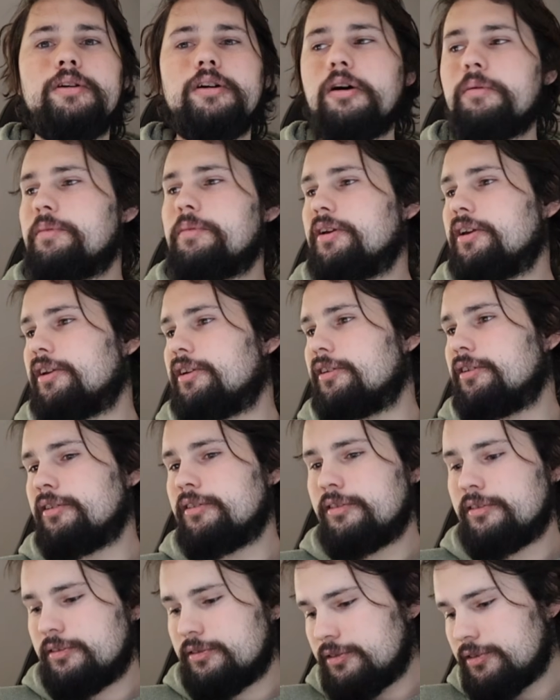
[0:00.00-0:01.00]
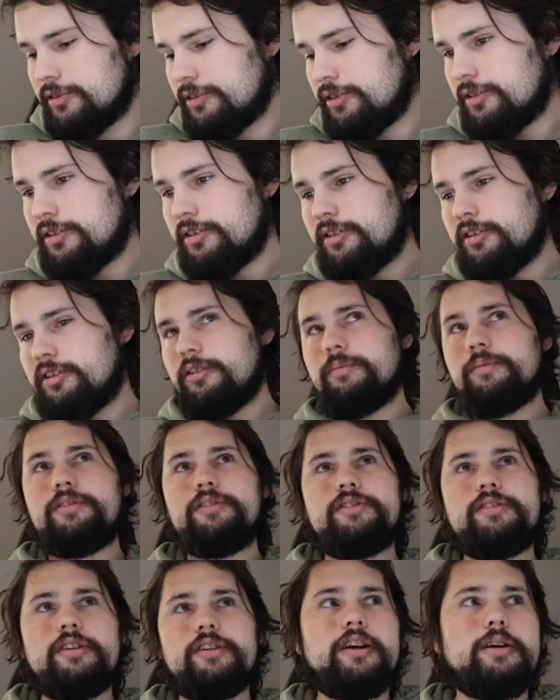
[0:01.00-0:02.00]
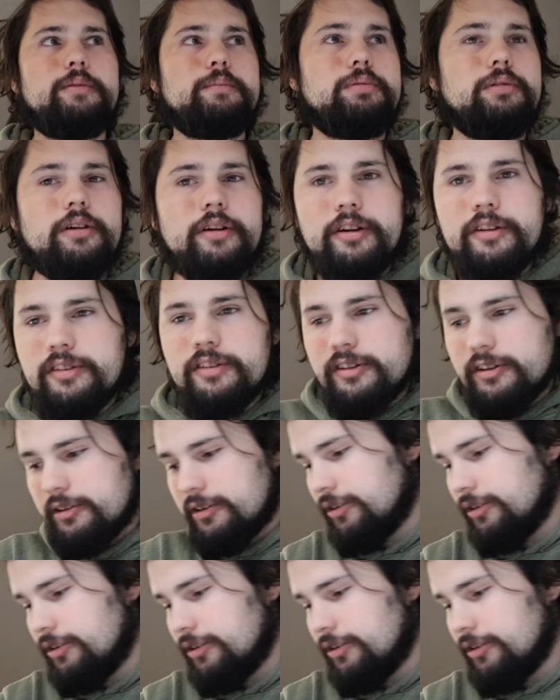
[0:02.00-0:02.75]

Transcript: I mean, let me see, I can plug the